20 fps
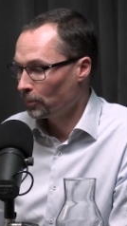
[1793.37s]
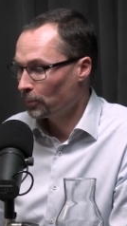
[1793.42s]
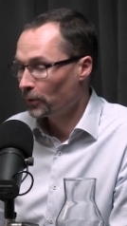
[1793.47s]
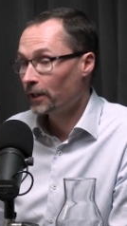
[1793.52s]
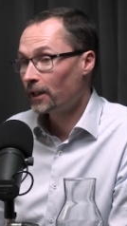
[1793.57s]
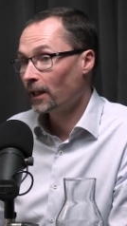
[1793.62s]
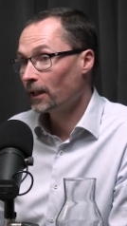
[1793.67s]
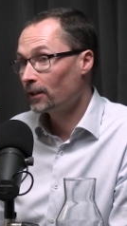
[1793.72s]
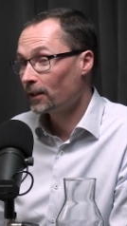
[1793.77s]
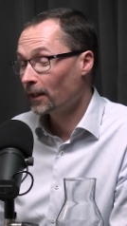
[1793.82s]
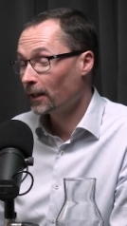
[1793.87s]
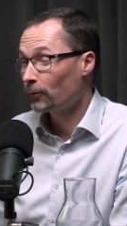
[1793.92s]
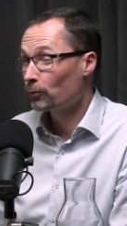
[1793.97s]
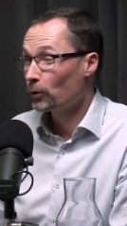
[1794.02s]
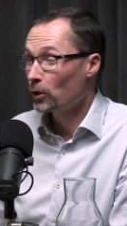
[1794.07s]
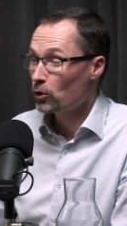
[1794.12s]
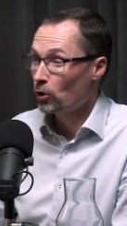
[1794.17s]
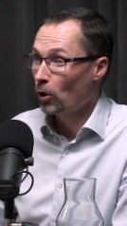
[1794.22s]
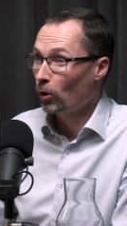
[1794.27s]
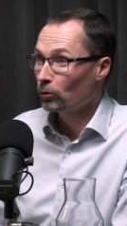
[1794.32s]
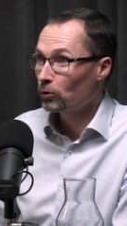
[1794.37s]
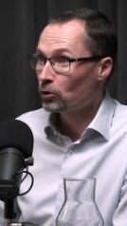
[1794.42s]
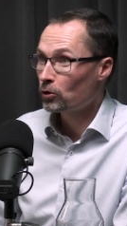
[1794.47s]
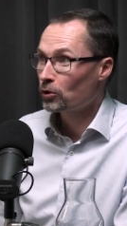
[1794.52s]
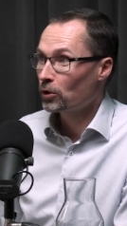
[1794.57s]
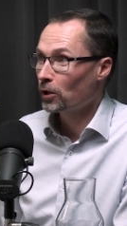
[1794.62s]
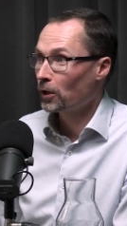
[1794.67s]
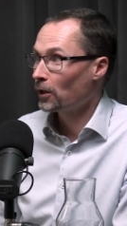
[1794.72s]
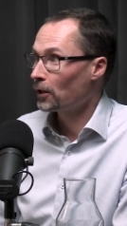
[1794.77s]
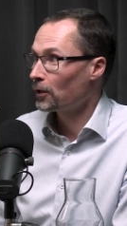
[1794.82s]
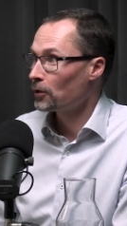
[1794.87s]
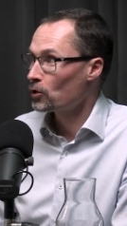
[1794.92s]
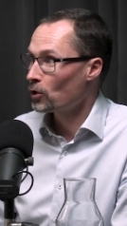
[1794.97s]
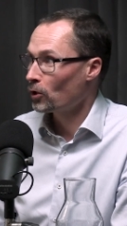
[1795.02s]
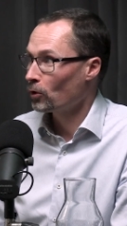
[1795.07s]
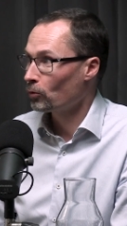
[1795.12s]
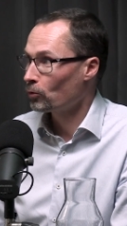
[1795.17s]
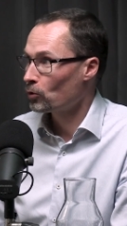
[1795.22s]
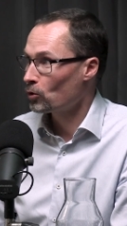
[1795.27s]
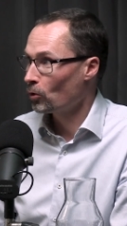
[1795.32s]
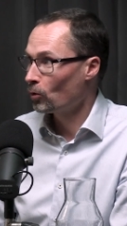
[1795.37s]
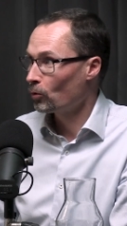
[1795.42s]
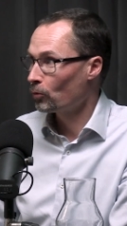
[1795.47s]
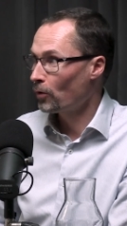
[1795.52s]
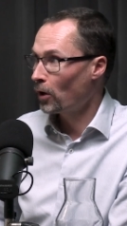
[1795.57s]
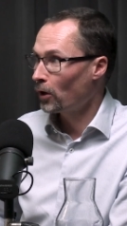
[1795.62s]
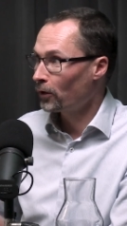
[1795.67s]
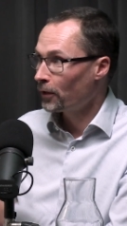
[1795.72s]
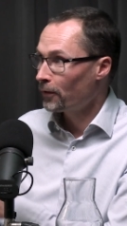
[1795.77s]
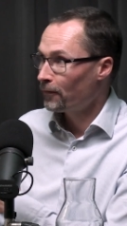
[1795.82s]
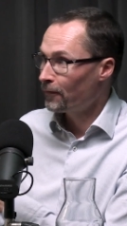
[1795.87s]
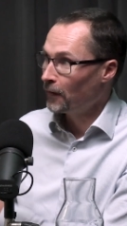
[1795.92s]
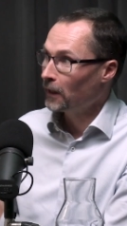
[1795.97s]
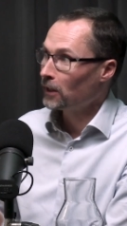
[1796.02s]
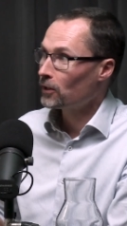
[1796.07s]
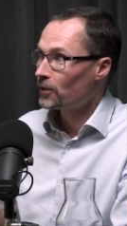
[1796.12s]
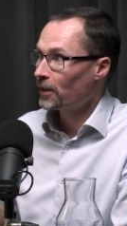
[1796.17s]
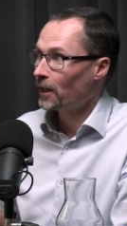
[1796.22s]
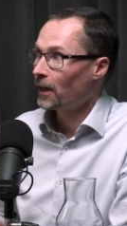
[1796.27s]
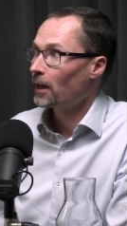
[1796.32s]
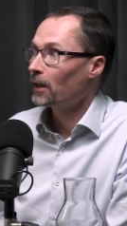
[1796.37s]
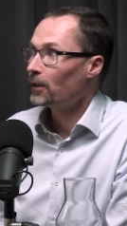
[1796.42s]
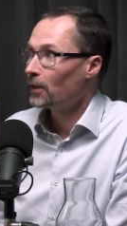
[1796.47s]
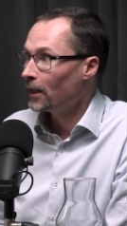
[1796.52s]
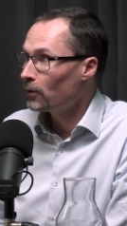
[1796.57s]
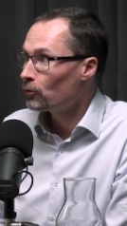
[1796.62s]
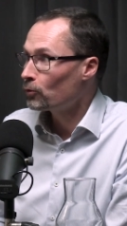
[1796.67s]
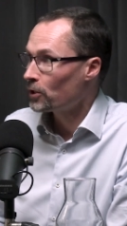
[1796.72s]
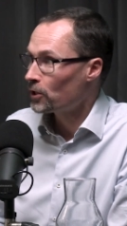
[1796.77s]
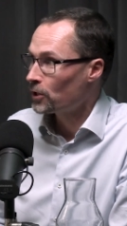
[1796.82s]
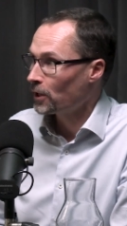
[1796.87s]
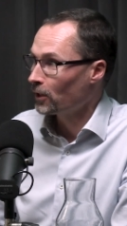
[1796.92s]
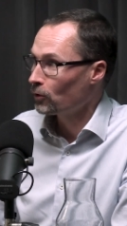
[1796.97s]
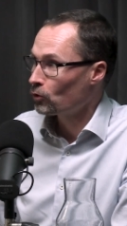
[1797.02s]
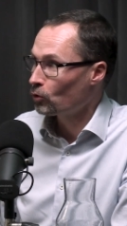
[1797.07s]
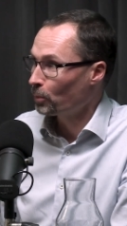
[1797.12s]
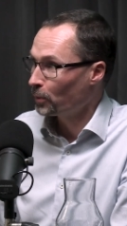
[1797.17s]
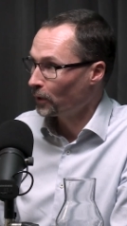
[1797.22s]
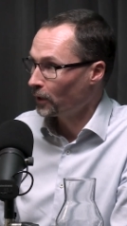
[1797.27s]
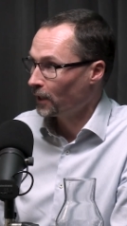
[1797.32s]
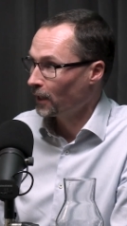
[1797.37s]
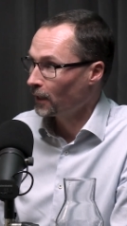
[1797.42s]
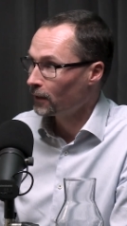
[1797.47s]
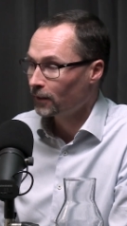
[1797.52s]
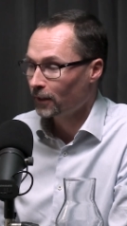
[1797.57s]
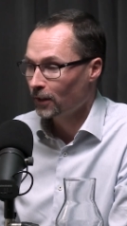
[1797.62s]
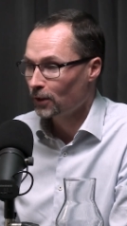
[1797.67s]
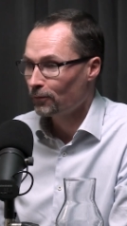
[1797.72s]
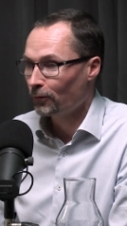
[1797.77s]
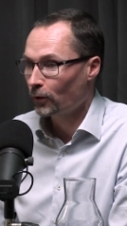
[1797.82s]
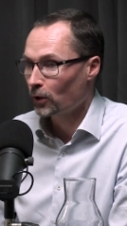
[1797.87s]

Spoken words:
predicting results. So other things that are interesting to predict is,